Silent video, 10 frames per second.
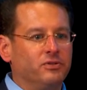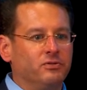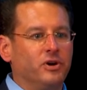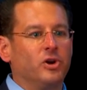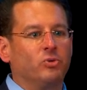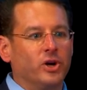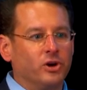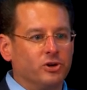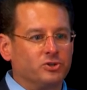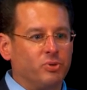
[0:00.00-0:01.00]
very
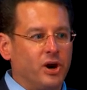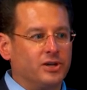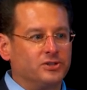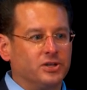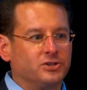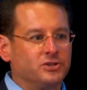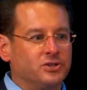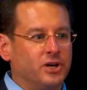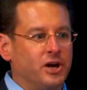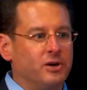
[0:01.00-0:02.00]
rigorous process
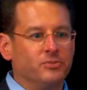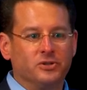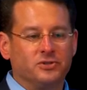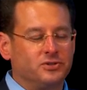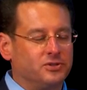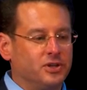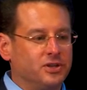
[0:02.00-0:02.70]
that's